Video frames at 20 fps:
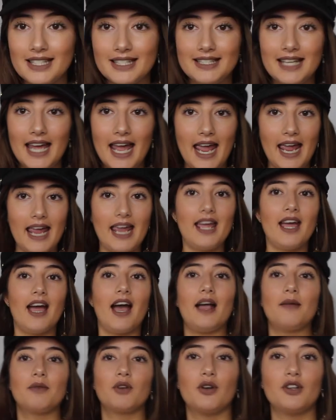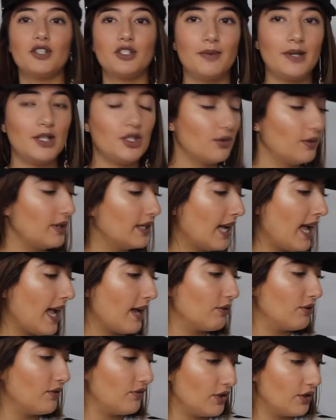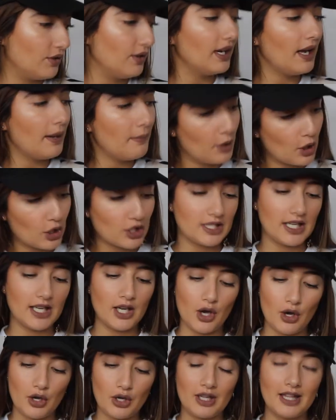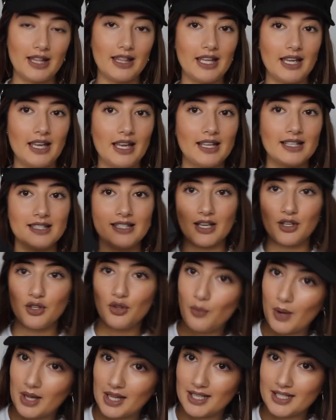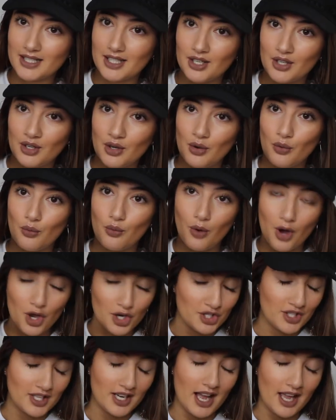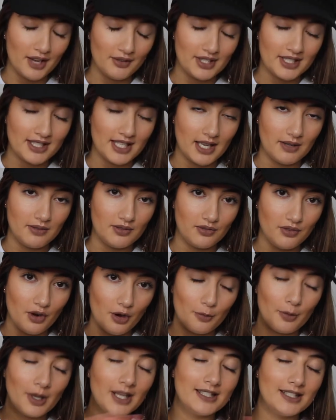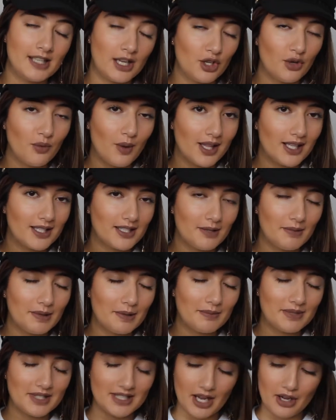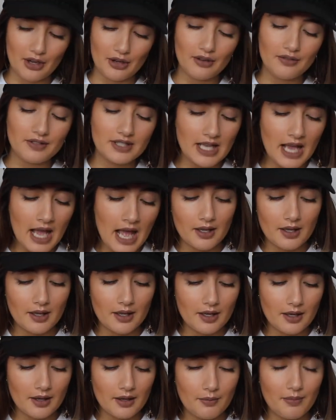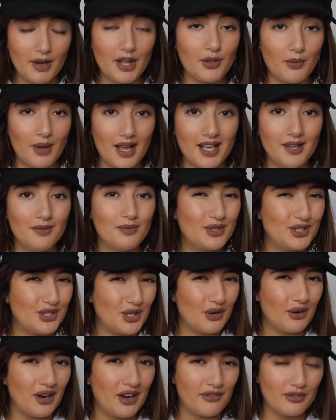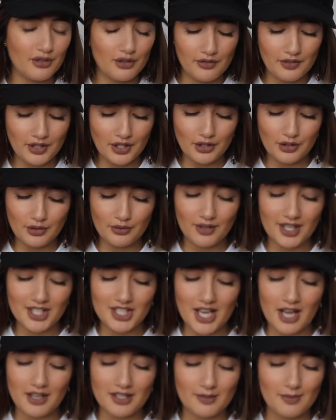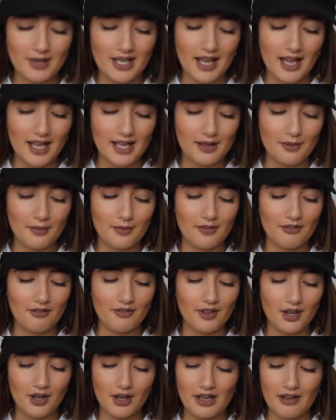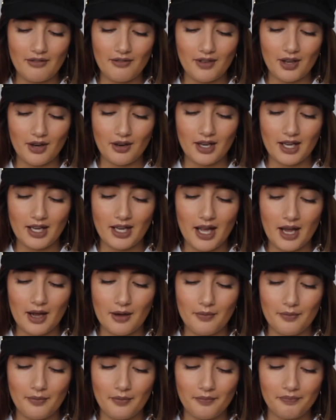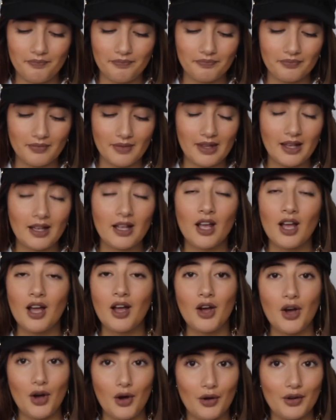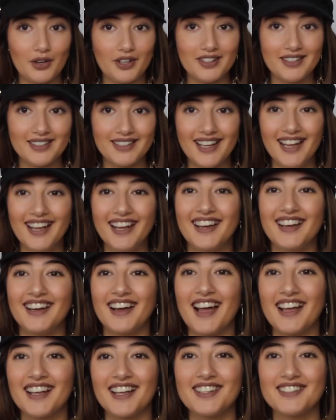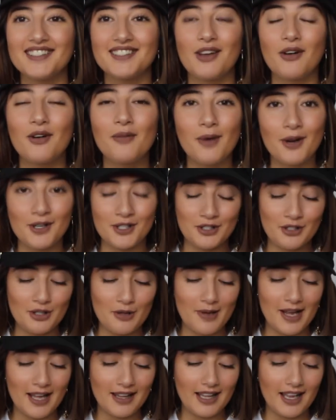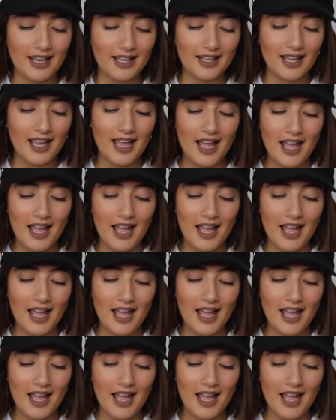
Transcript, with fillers: Today, I'm going to be doing a review and unboxing on the Daniel Wellington watch that I received from Daniel Wellington themselves. By the way, so grateful for you to reach out to me. I am very, very honored. I get so emotional about like